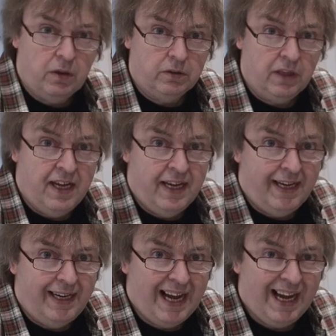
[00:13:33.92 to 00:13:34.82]
on.
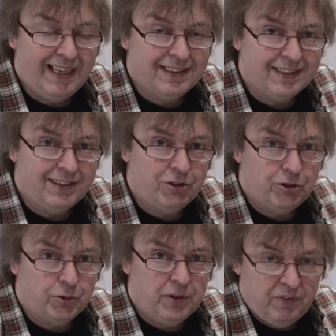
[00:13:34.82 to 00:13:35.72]
It
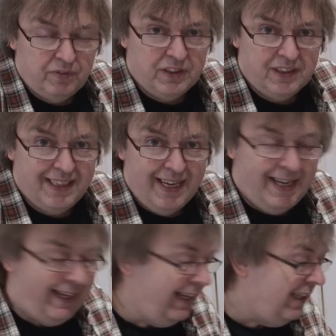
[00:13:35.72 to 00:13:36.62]
hasn't drifted
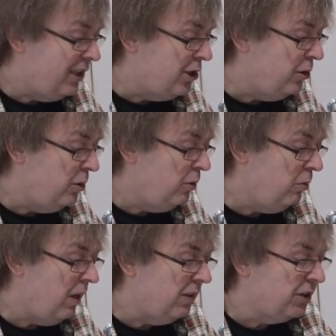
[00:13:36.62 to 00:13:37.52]

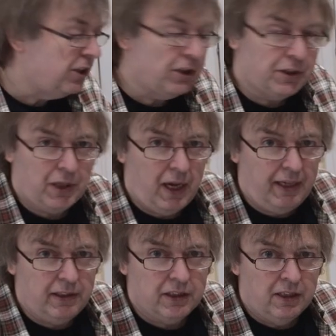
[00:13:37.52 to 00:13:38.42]
into a
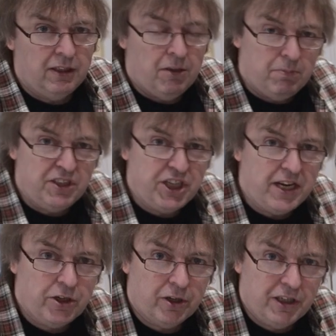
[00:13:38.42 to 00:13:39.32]
slight
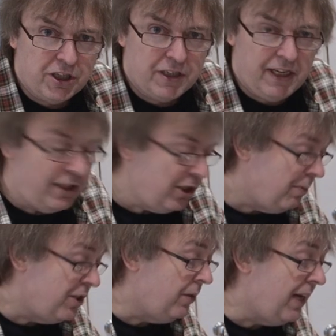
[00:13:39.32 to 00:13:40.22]
magenta-ish tinge,
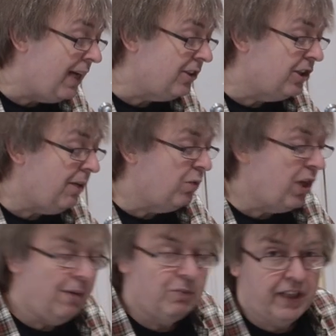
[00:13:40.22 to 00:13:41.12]
which you can
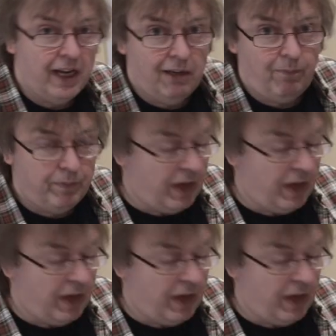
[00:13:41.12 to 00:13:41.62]
sometimes get.